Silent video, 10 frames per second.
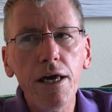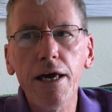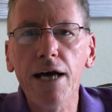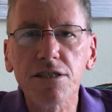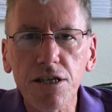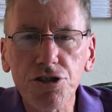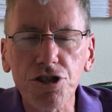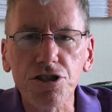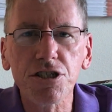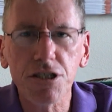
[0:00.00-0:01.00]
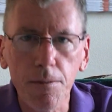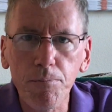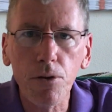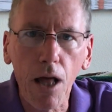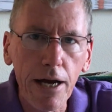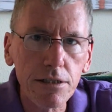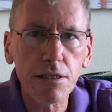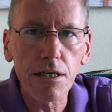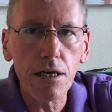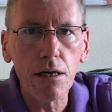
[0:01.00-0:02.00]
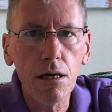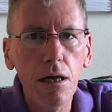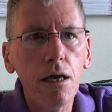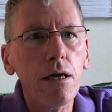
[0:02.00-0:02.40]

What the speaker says: He had such a simple idea,